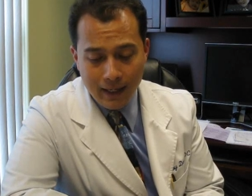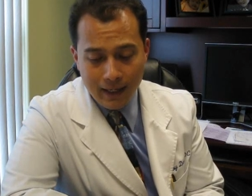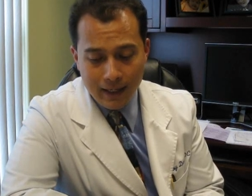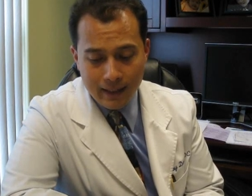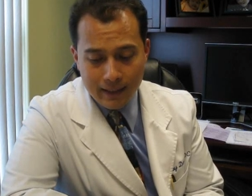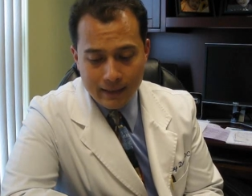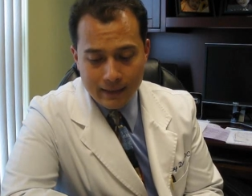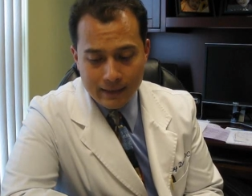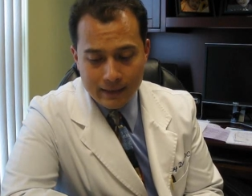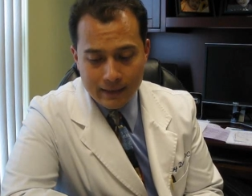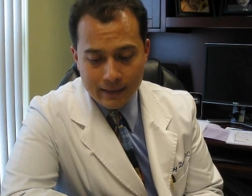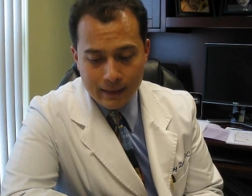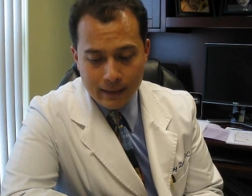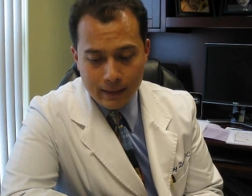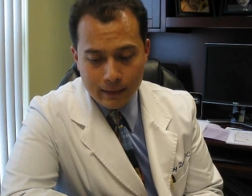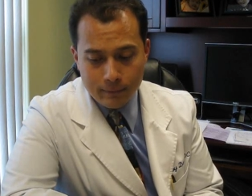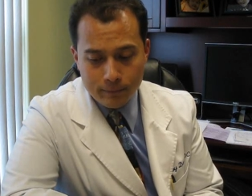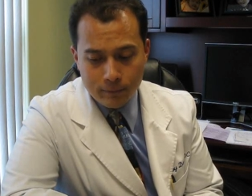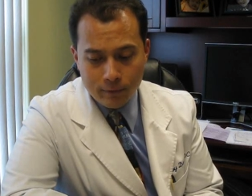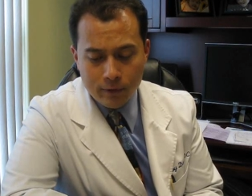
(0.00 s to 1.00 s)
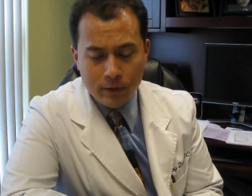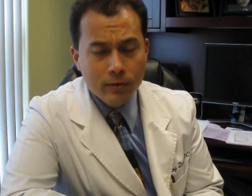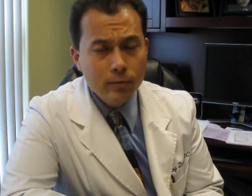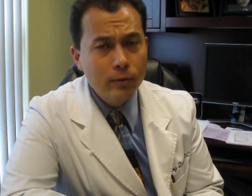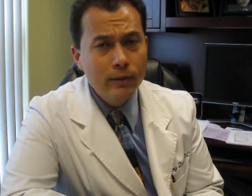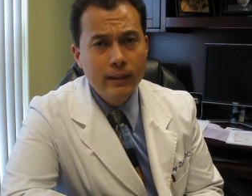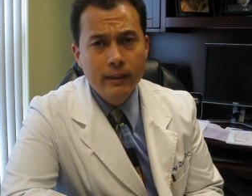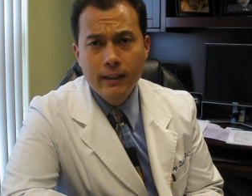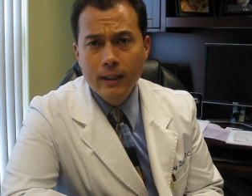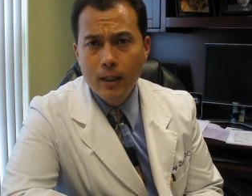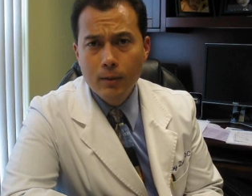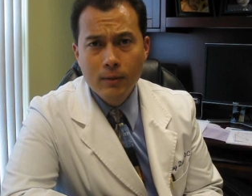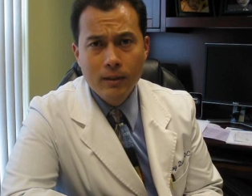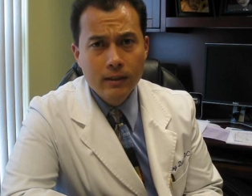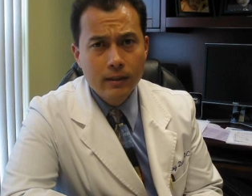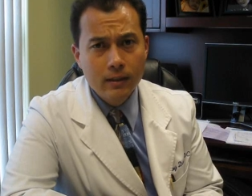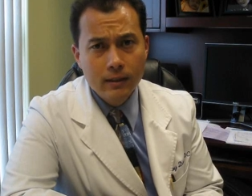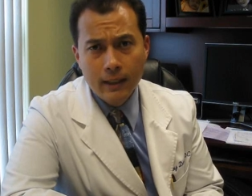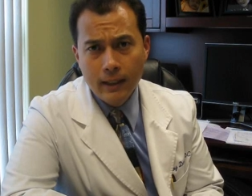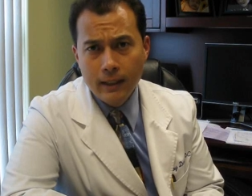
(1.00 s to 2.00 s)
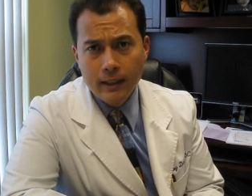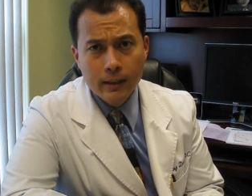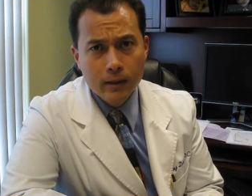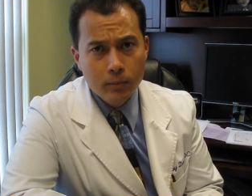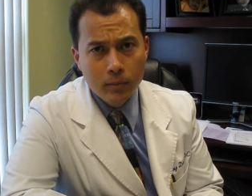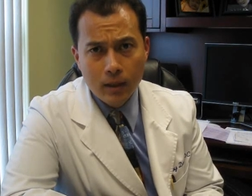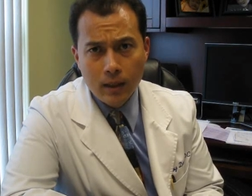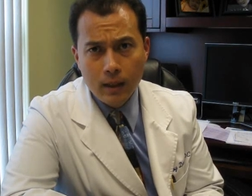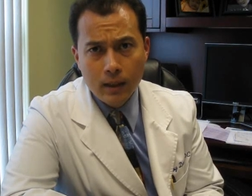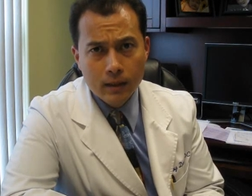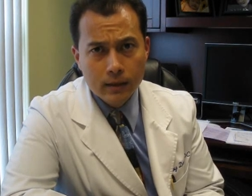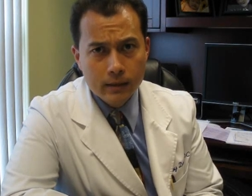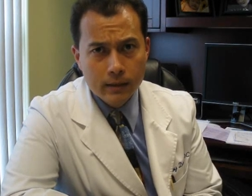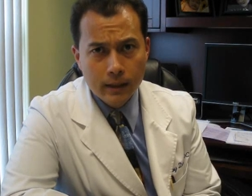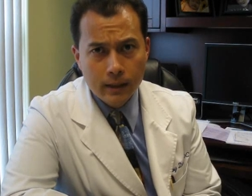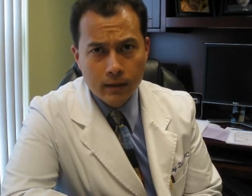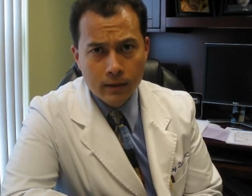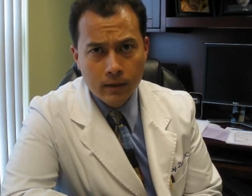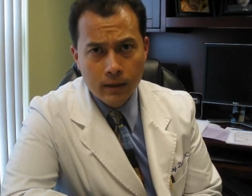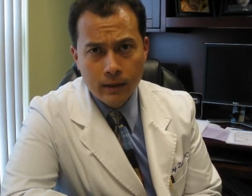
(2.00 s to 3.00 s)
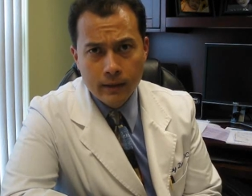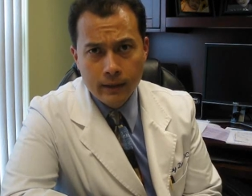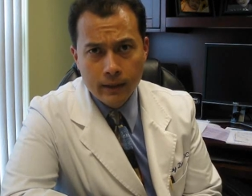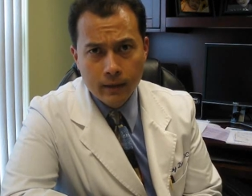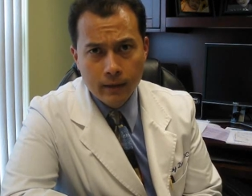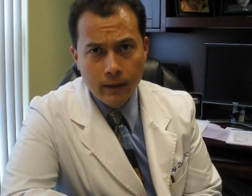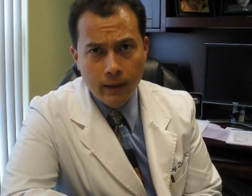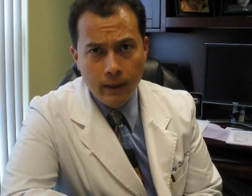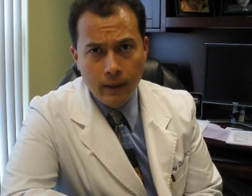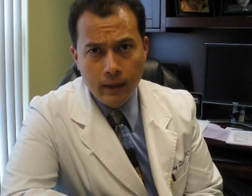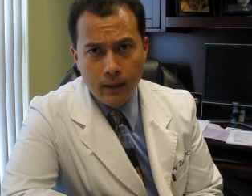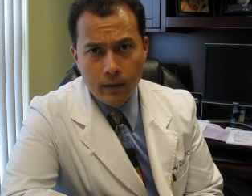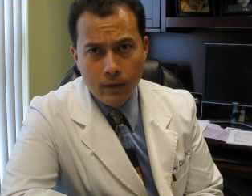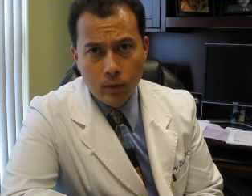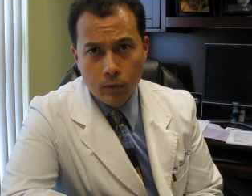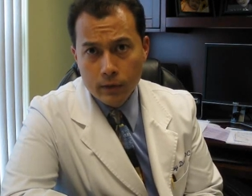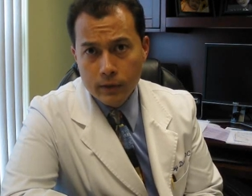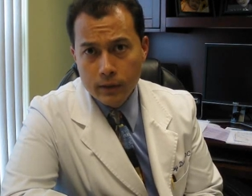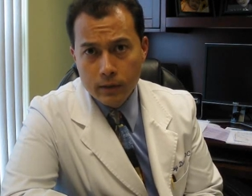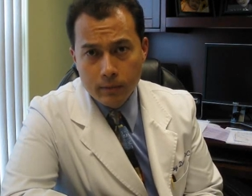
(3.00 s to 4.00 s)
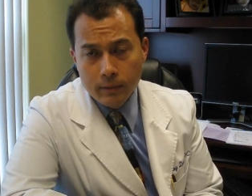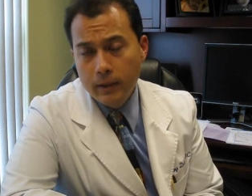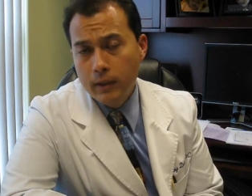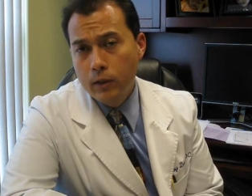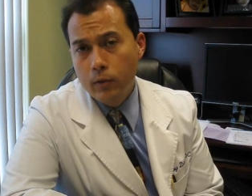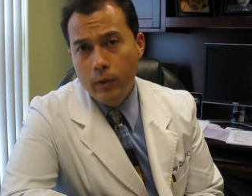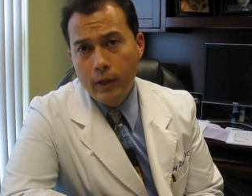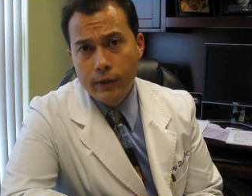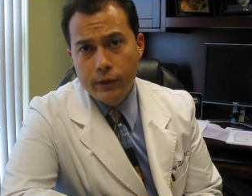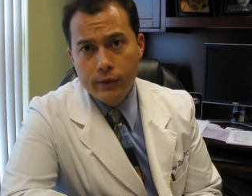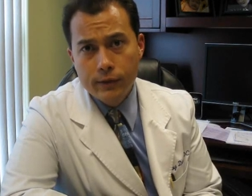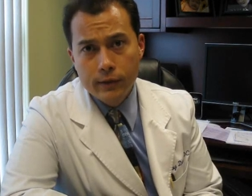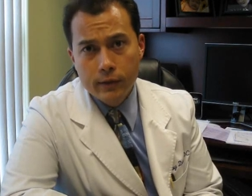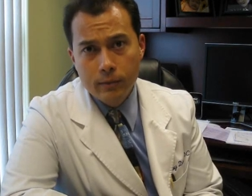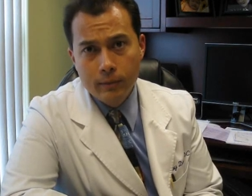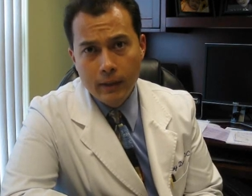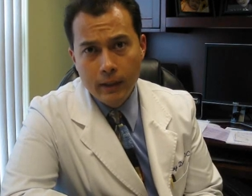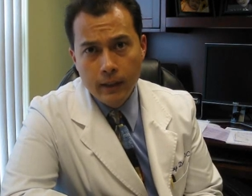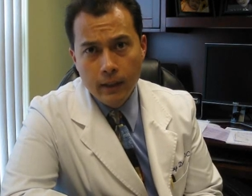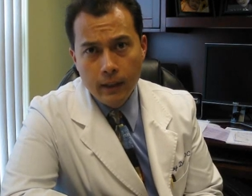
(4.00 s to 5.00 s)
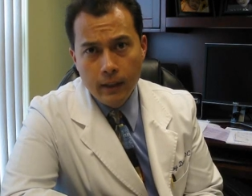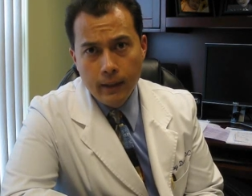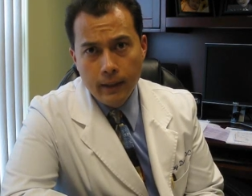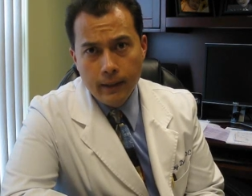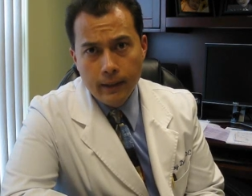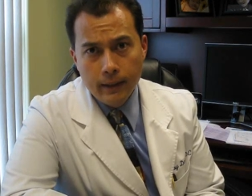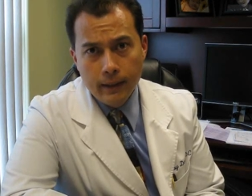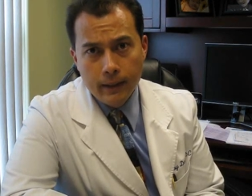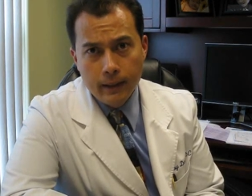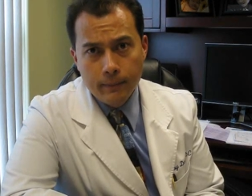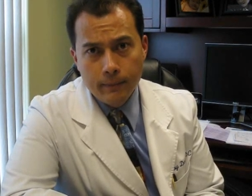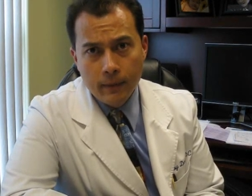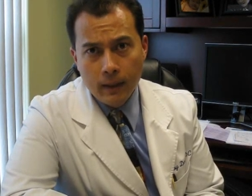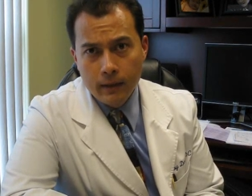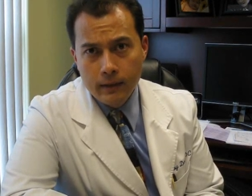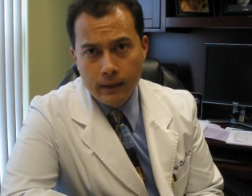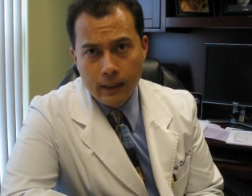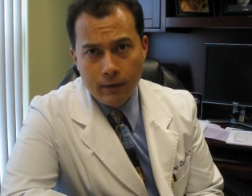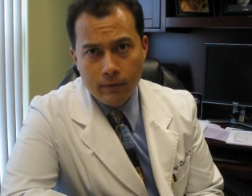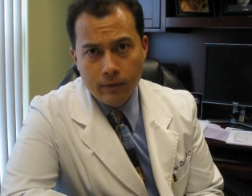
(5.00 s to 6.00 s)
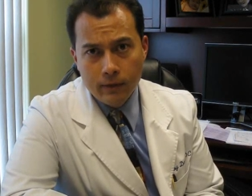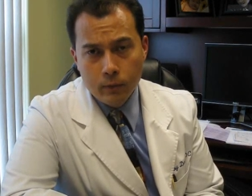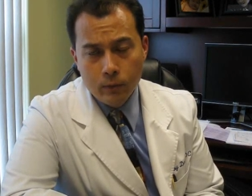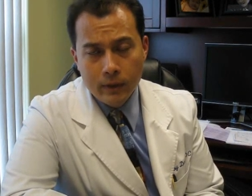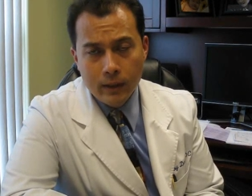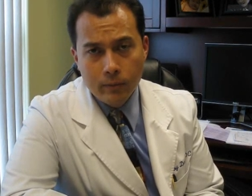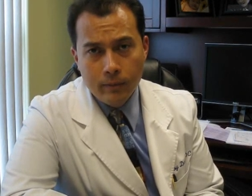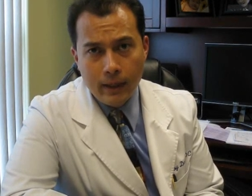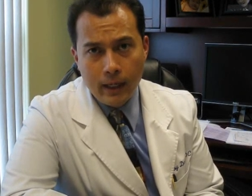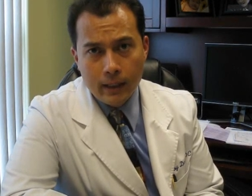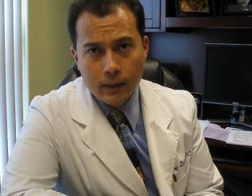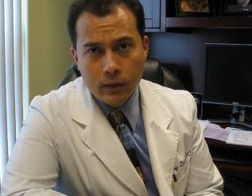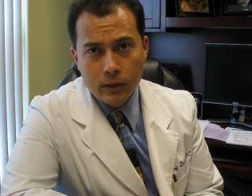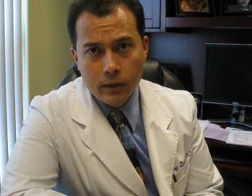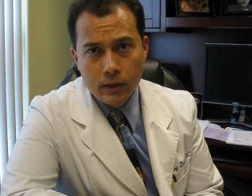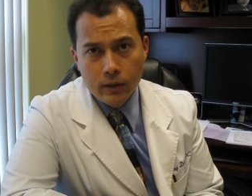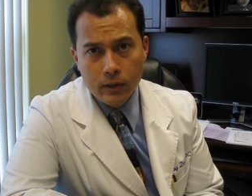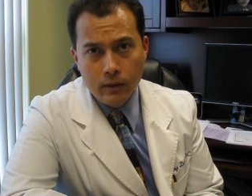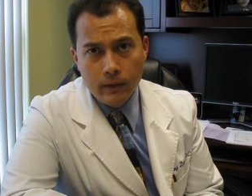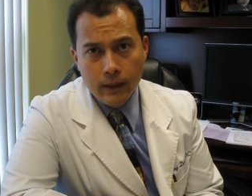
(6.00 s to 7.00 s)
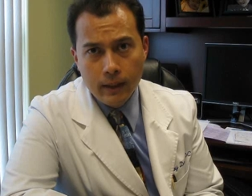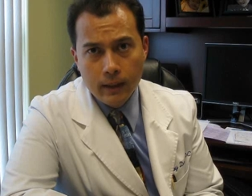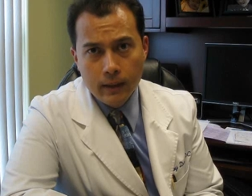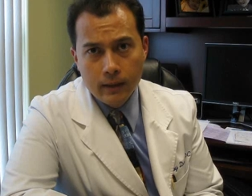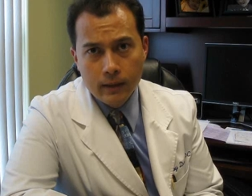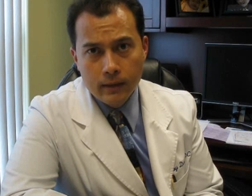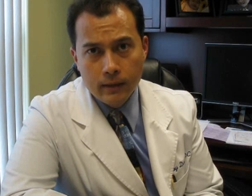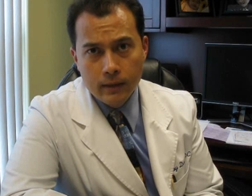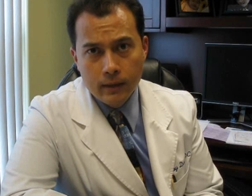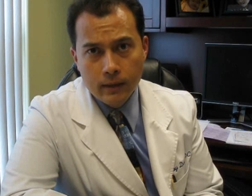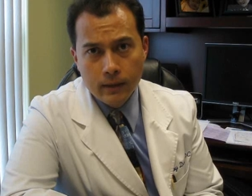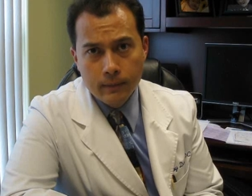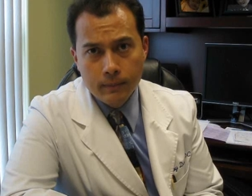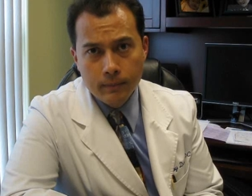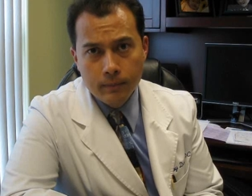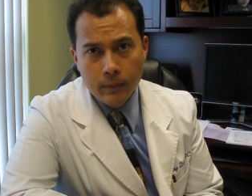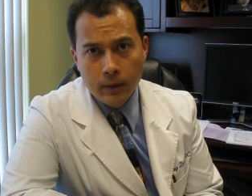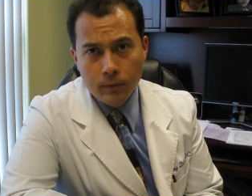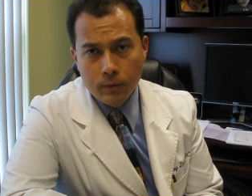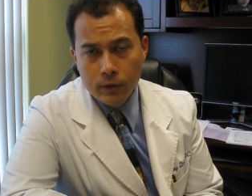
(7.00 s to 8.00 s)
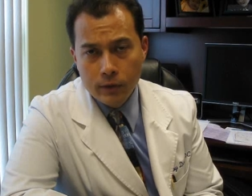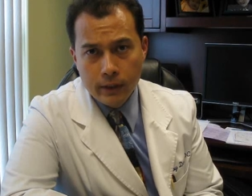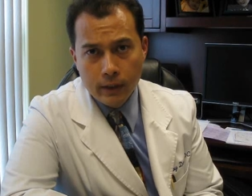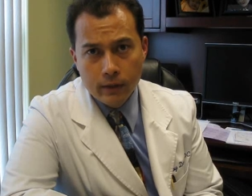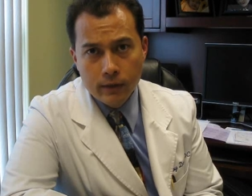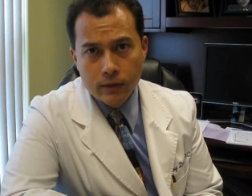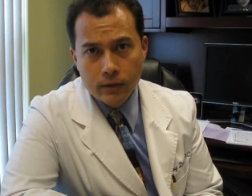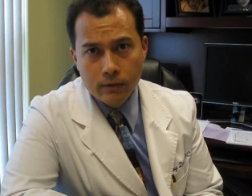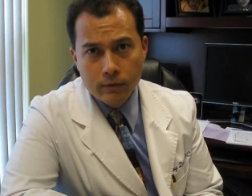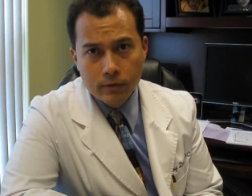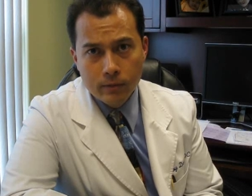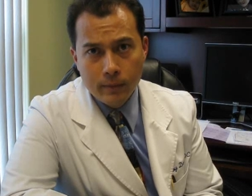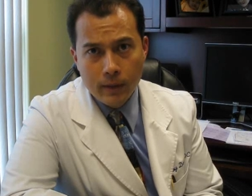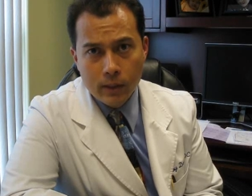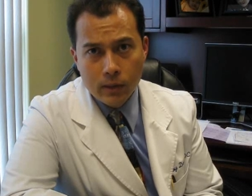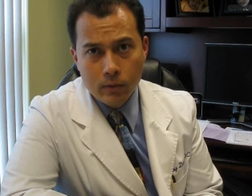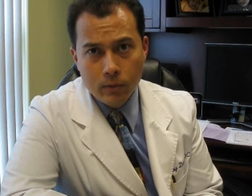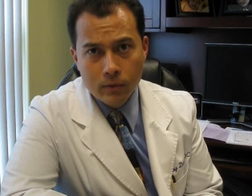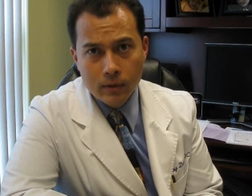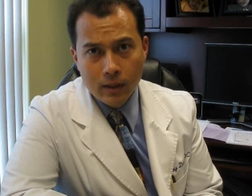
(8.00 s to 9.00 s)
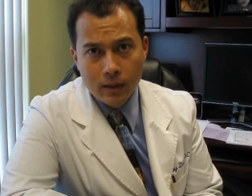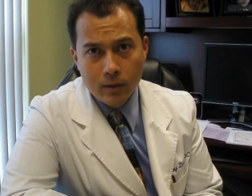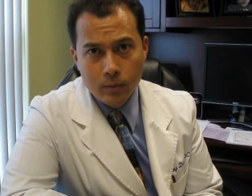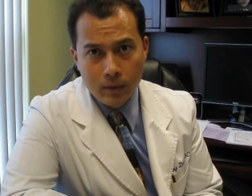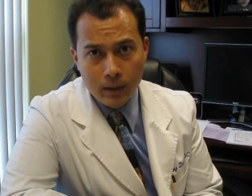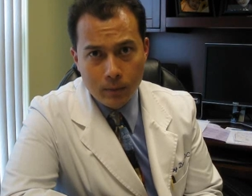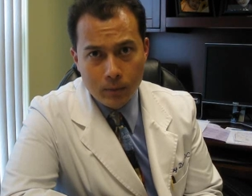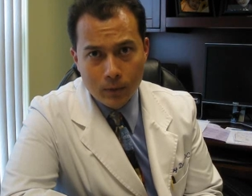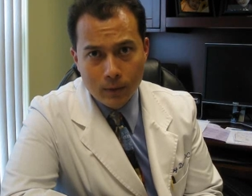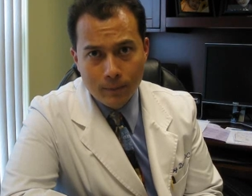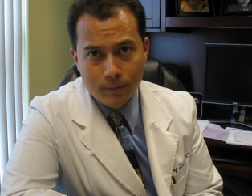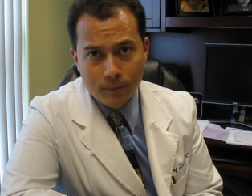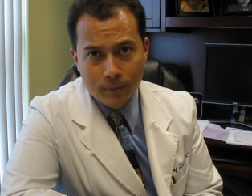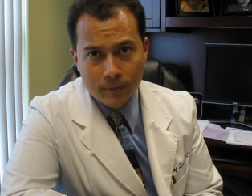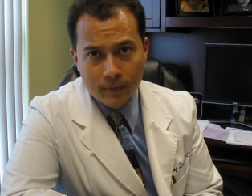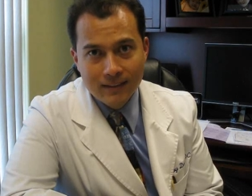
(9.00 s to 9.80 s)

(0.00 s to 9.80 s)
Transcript: And feel free to comment on any of the blogs that are on there or submit a question to me. I definitely will get back to you and be able to share this information with other people.